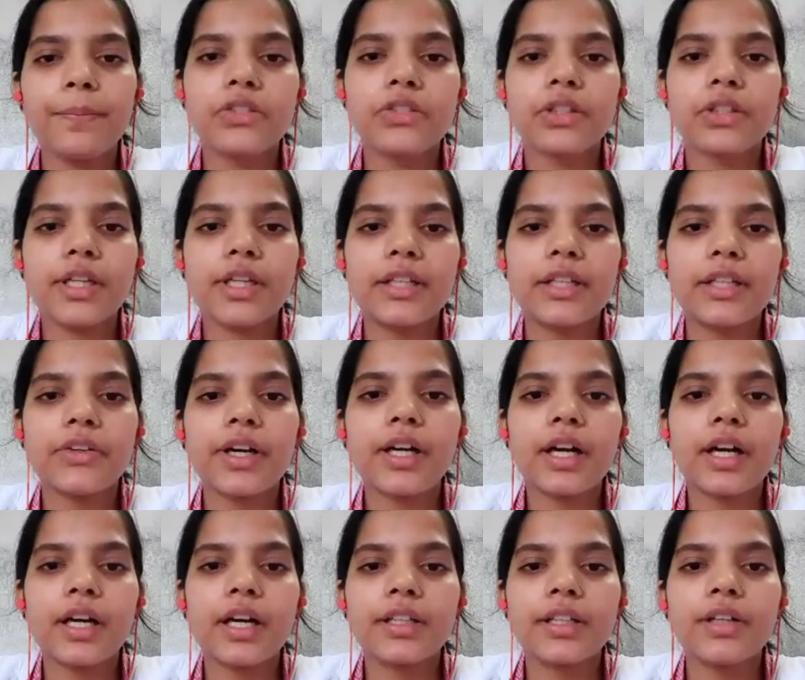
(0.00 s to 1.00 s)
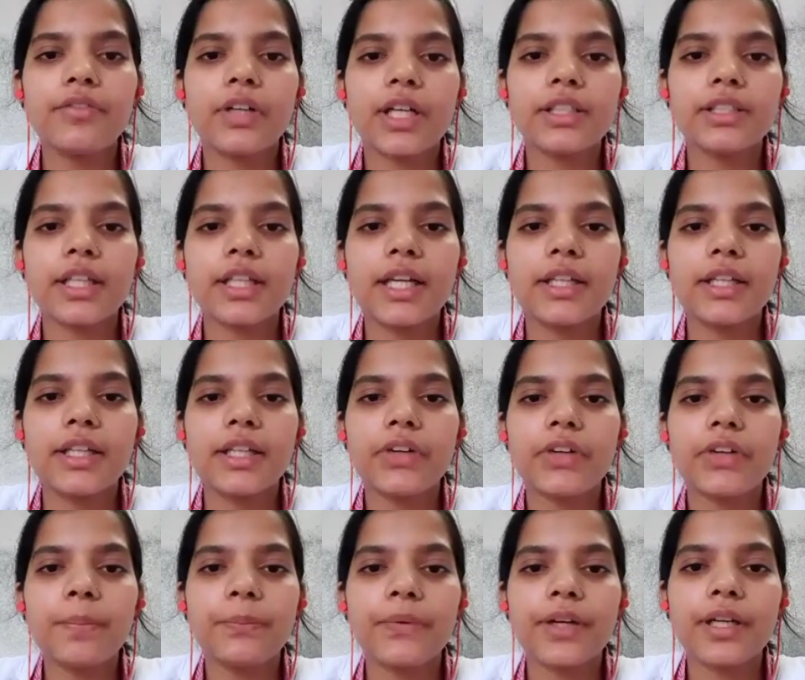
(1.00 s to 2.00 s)
Indira Gandhi was Indira
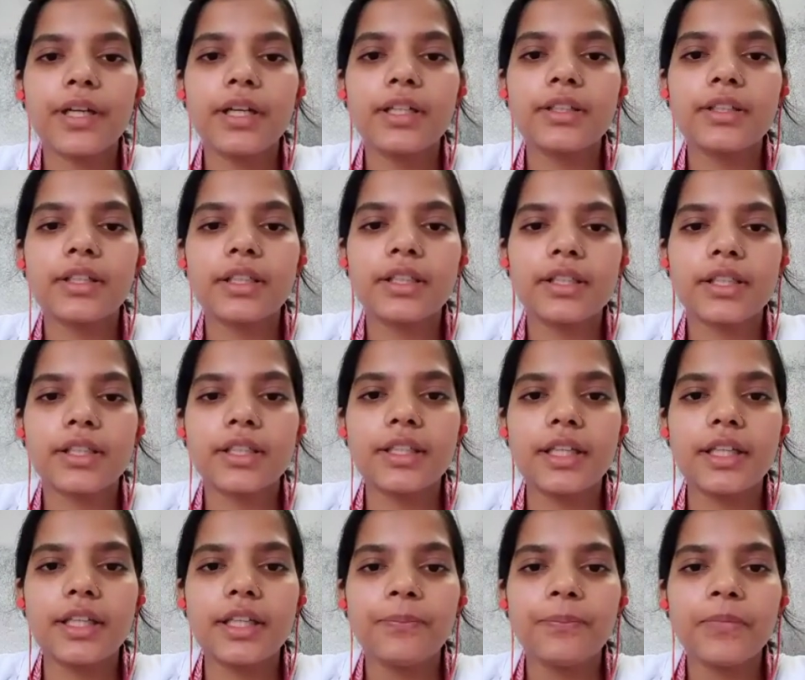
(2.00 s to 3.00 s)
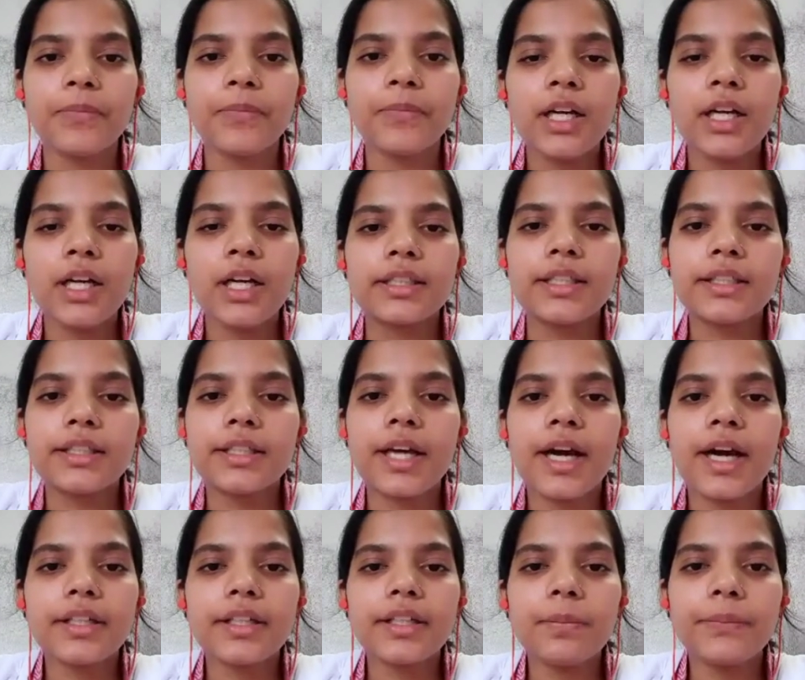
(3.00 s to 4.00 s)
Priyadarshini. The
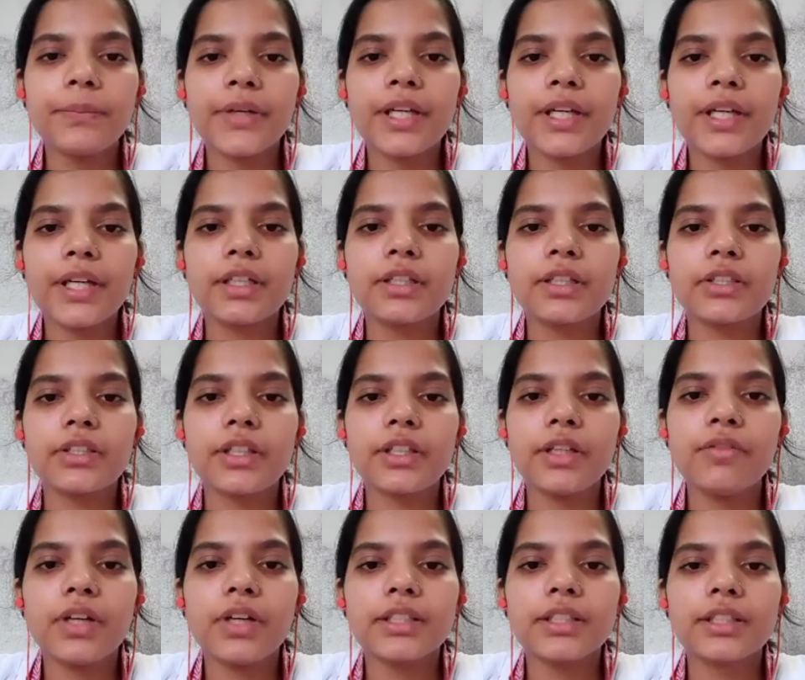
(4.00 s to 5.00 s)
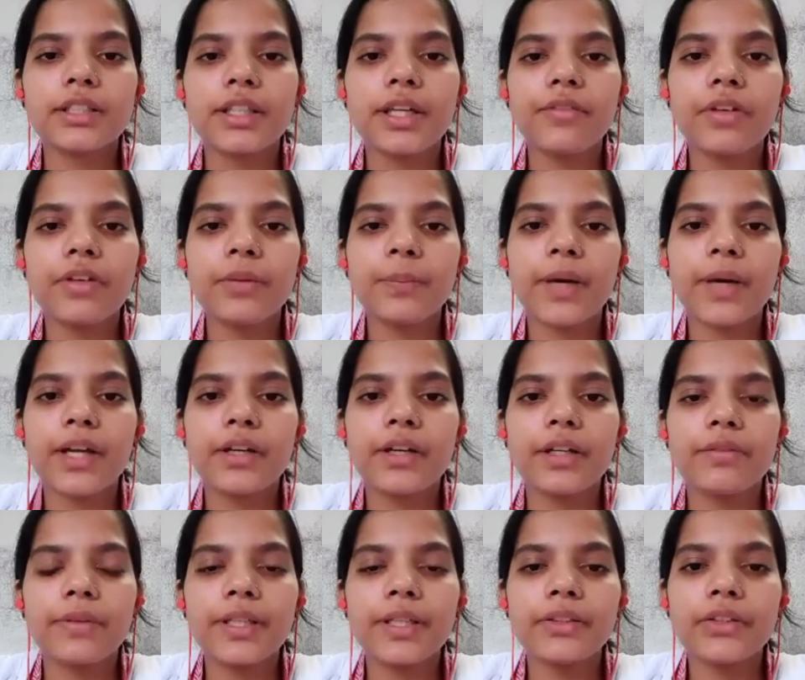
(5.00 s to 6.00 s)
title Priyadarshini was given by
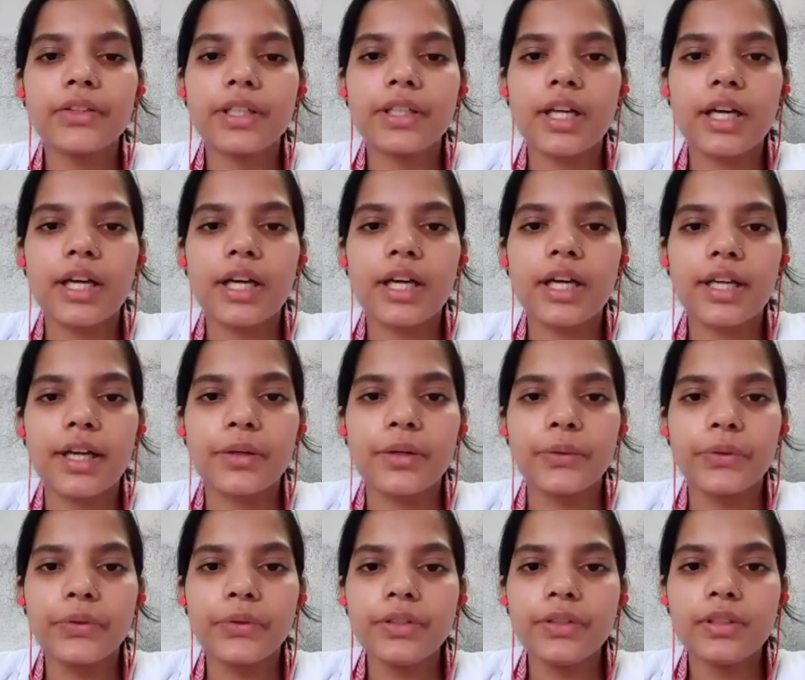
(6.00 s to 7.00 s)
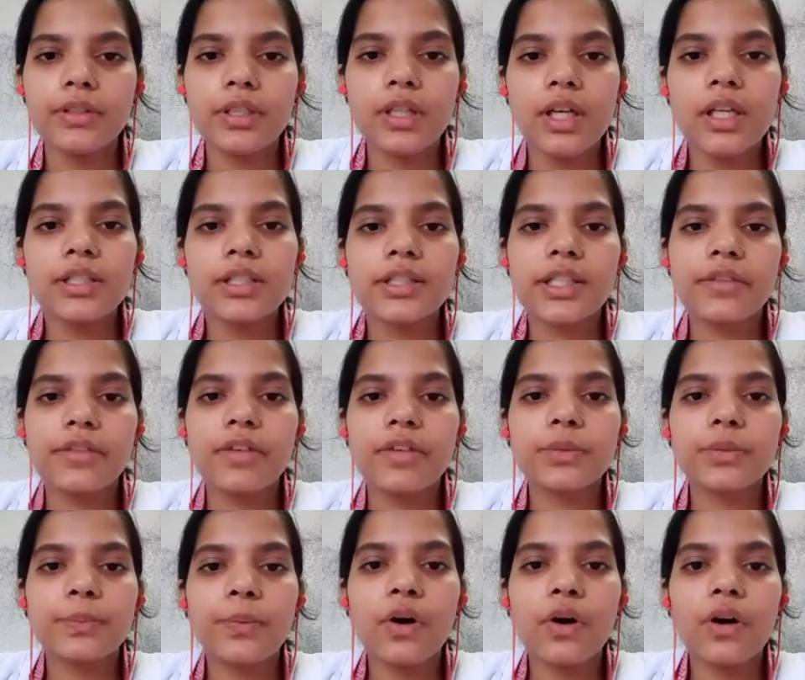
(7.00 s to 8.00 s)
Ravindranath Tagore. She
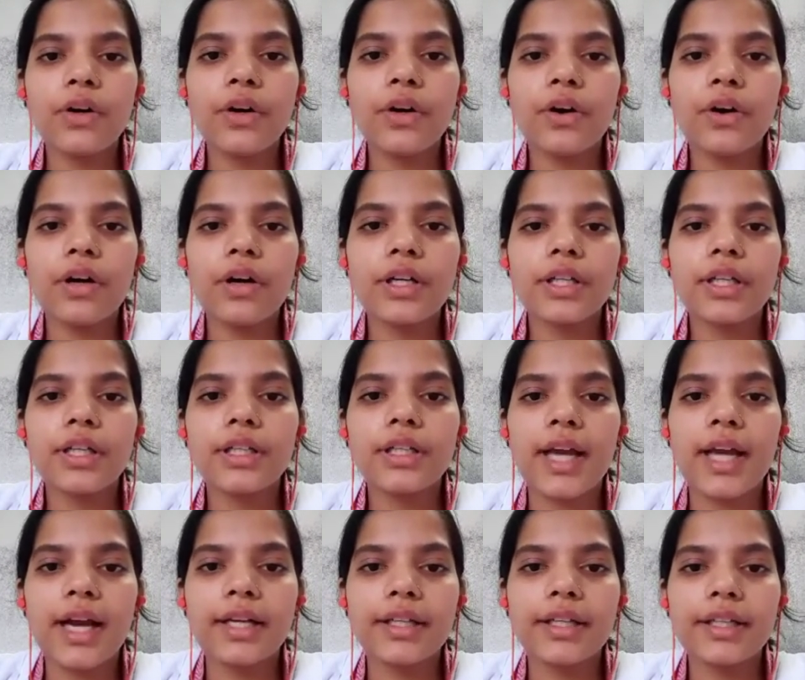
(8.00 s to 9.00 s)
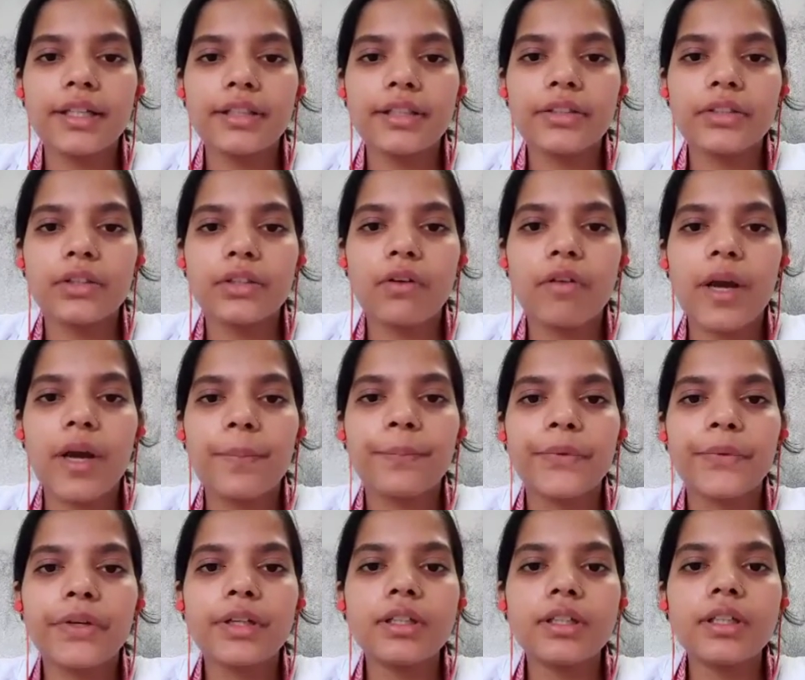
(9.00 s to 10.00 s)
was born on 19th uh, November